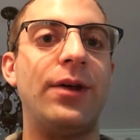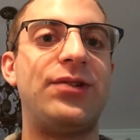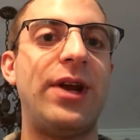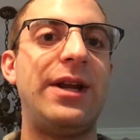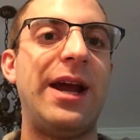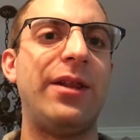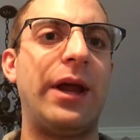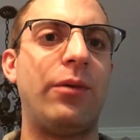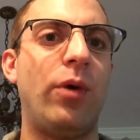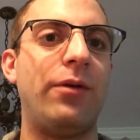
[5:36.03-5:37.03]
said he had,
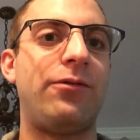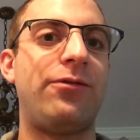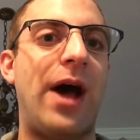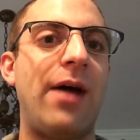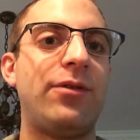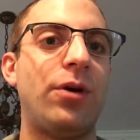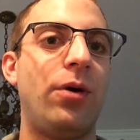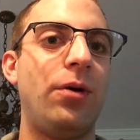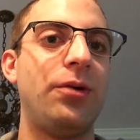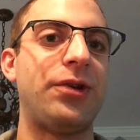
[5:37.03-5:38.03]
like, what, 5
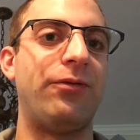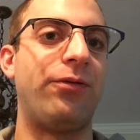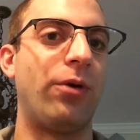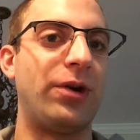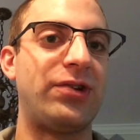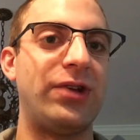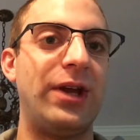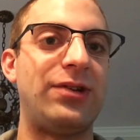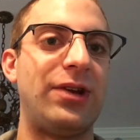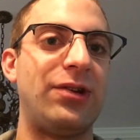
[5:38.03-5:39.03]
goals and 4
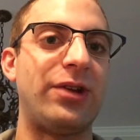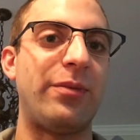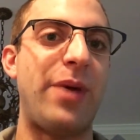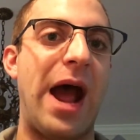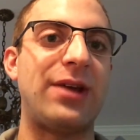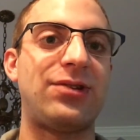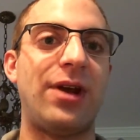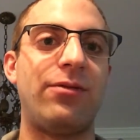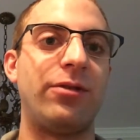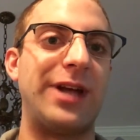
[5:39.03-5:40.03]
assists in his past
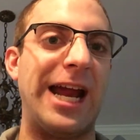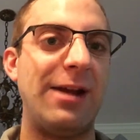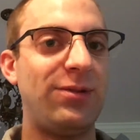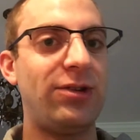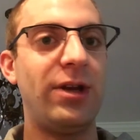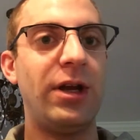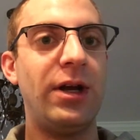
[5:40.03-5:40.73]
several games.